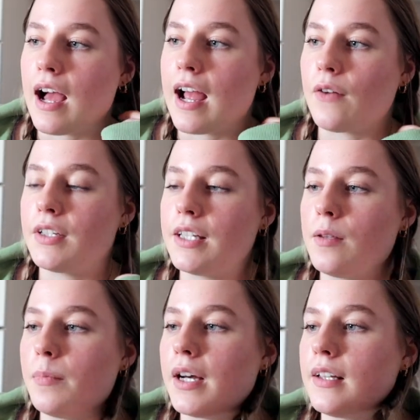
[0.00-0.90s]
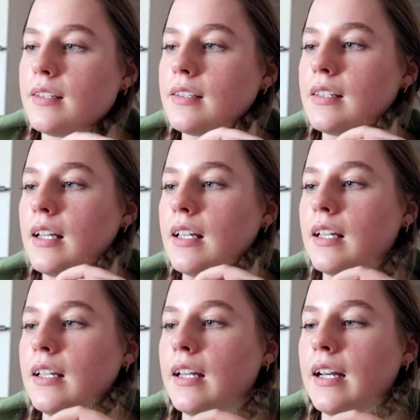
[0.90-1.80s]
I have to get the bus
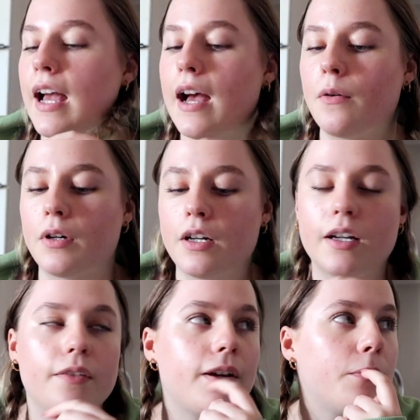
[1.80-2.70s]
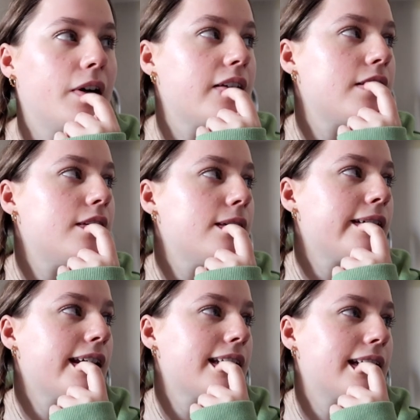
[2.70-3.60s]
in an hour if I want to
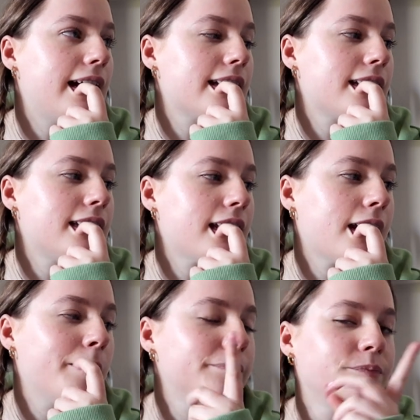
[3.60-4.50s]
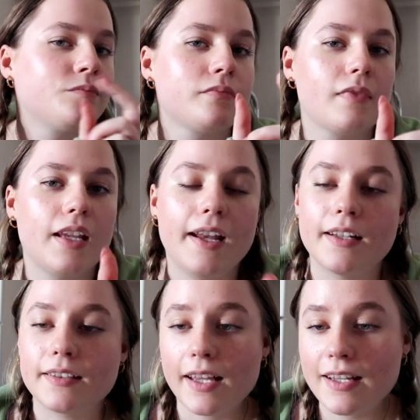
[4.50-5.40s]
get to class on time. And
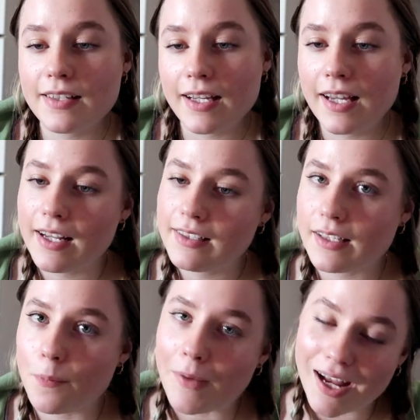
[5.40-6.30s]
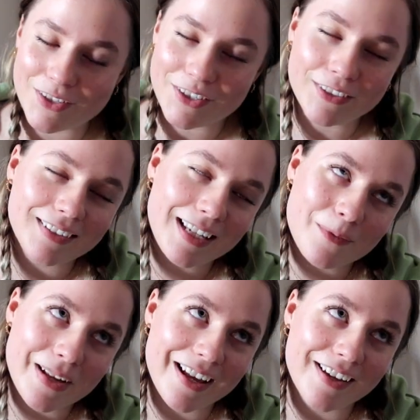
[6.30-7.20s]
unless I get a magical
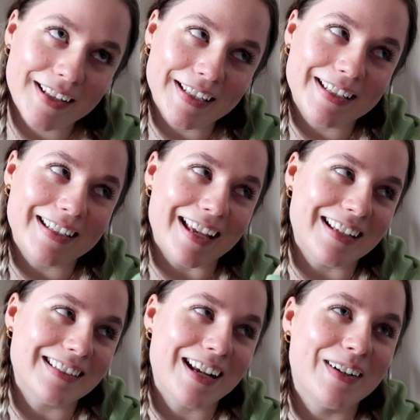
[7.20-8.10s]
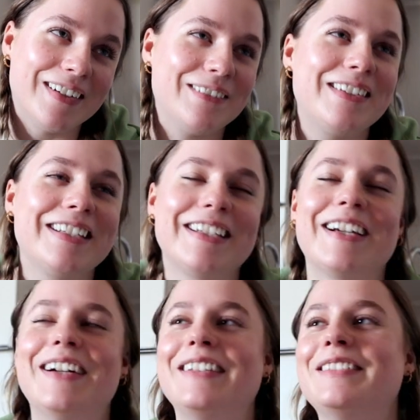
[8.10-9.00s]
email that says I have to
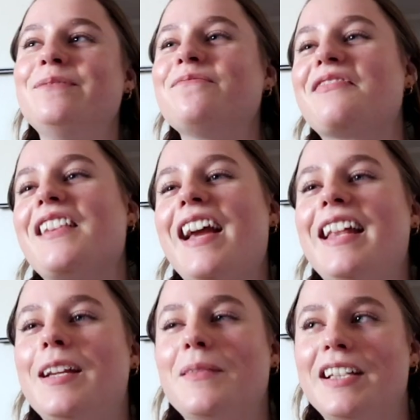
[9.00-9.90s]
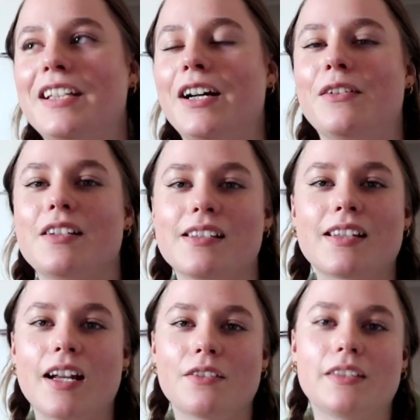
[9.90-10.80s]
go, I think I'm going to go because
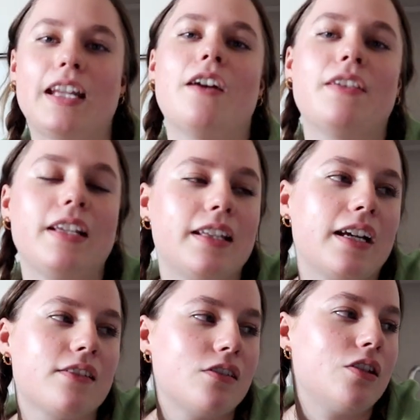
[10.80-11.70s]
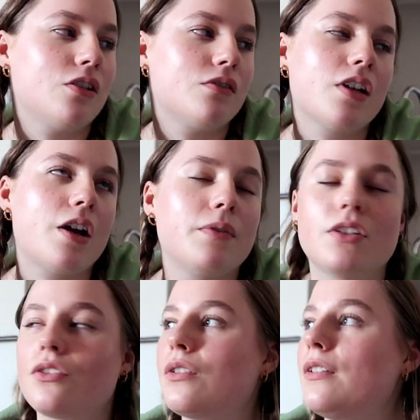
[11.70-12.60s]
I don't really have anything else to do, so
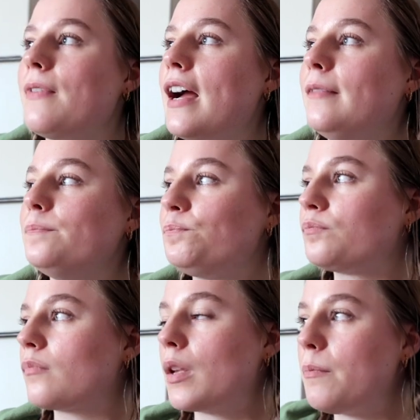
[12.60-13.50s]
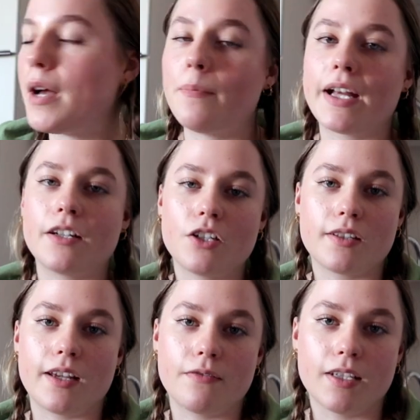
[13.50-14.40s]
it's totally fine. But Becca
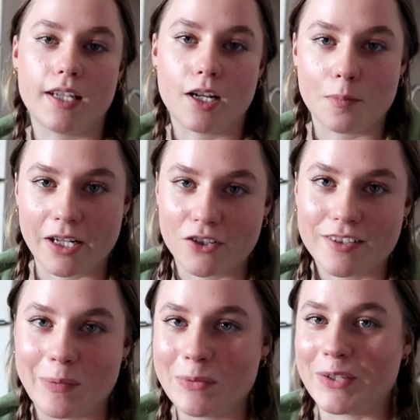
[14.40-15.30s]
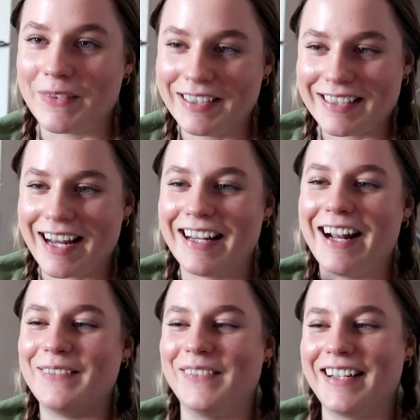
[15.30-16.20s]
just left to take her pictures. I'm so excited.
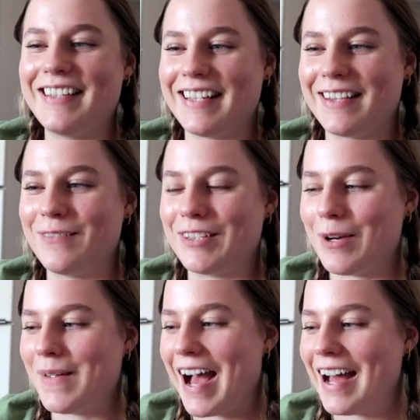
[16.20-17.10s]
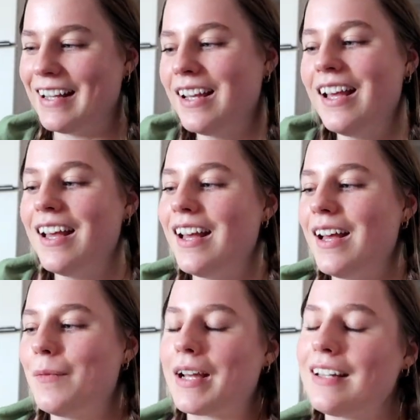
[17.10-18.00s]
I want to see them so bad.
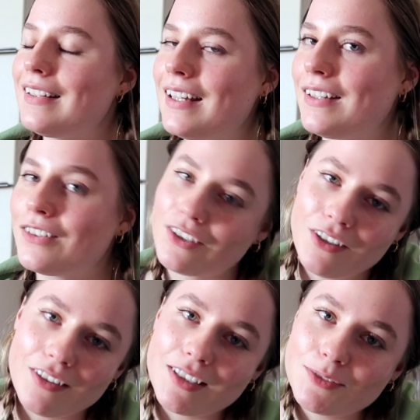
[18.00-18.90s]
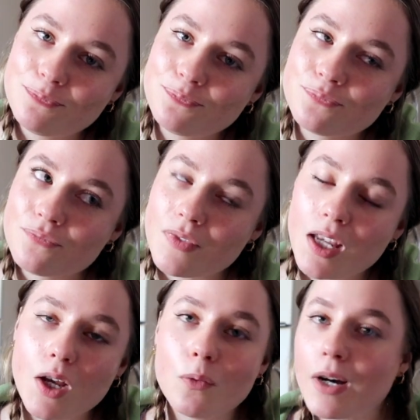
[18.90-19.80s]
Kind of like, girl,
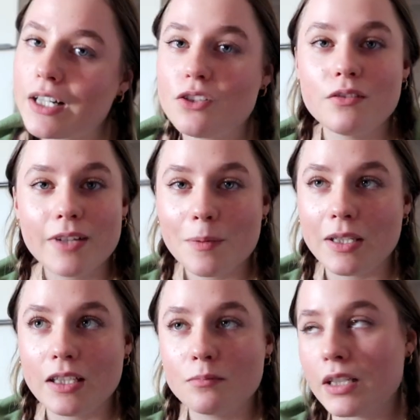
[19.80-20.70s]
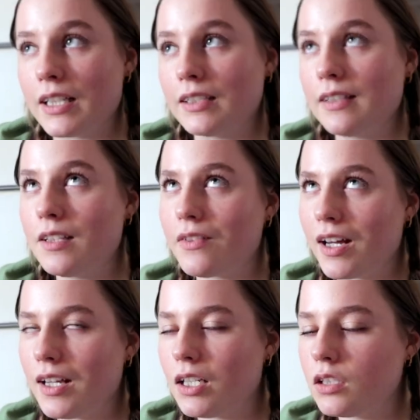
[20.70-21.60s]
why didn't you invite me? But it's
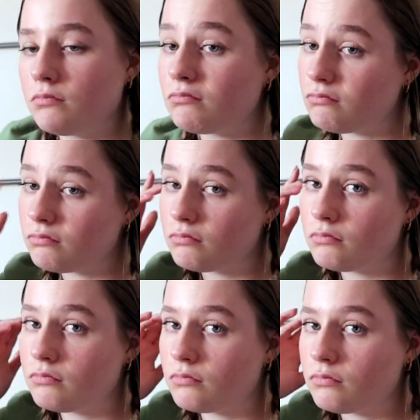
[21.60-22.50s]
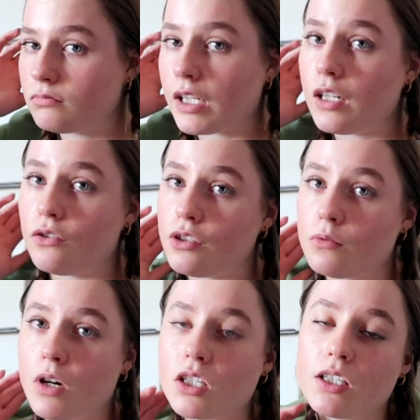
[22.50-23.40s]
fine. I know she's
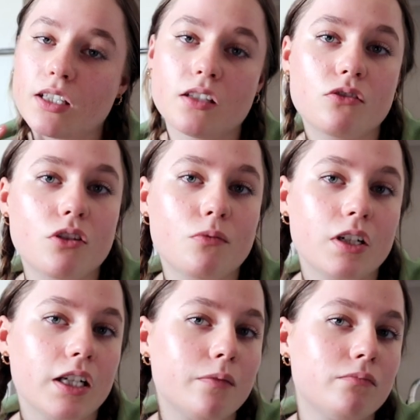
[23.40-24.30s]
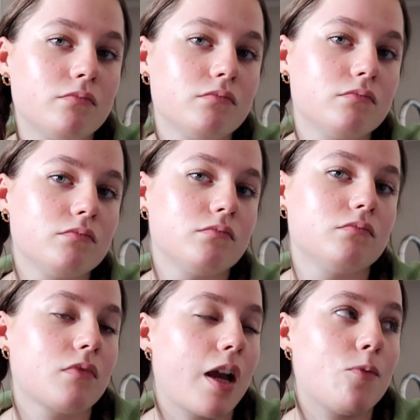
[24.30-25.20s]
watching. I'm still worried.
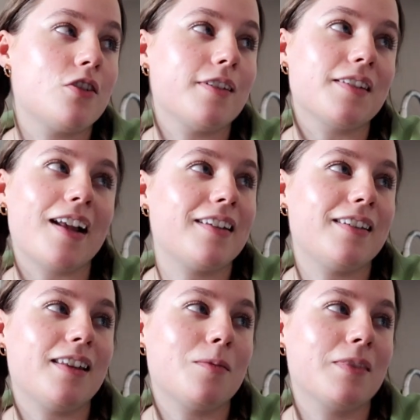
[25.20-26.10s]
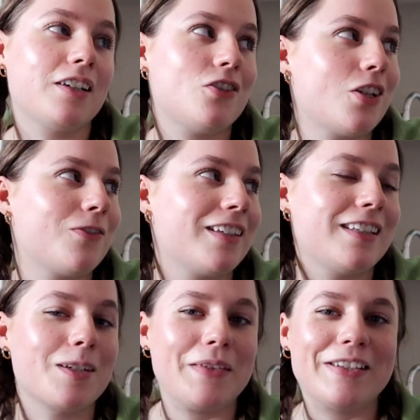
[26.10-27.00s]
I'm just excited to see them, like, genuinely.
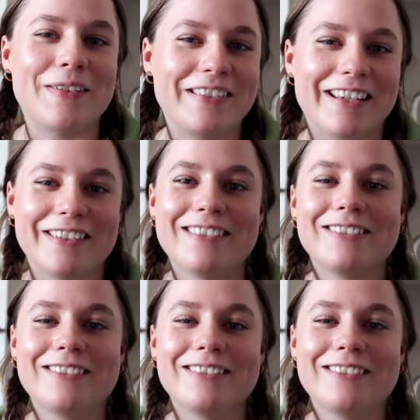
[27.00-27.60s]
It's gonna be so cute.